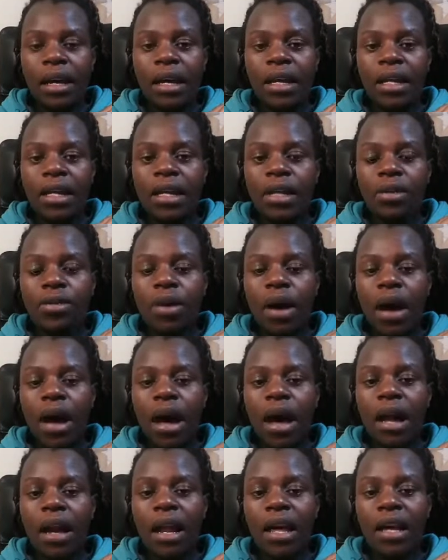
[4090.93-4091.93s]
you
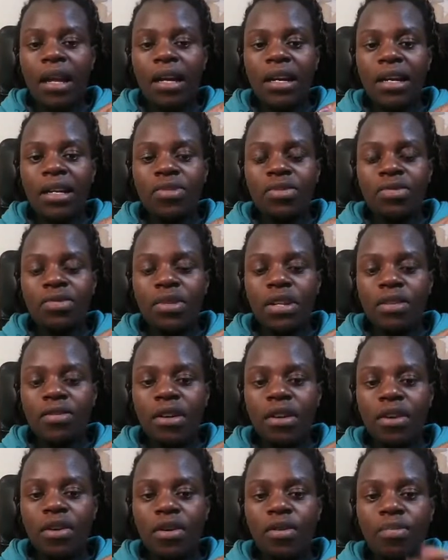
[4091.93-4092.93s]
are likely to
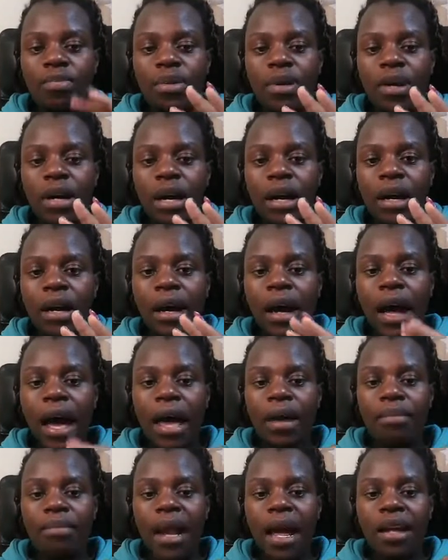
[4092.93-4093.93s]
develop
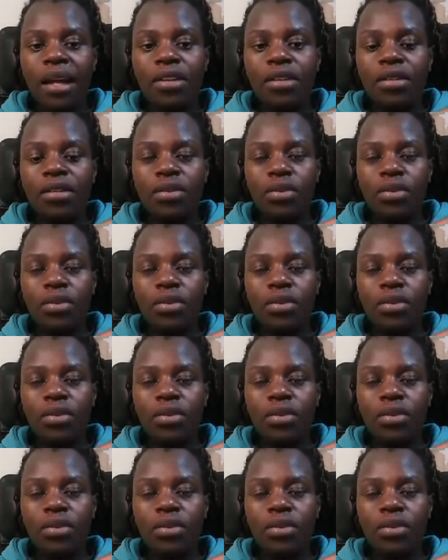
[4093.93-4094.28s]
high blood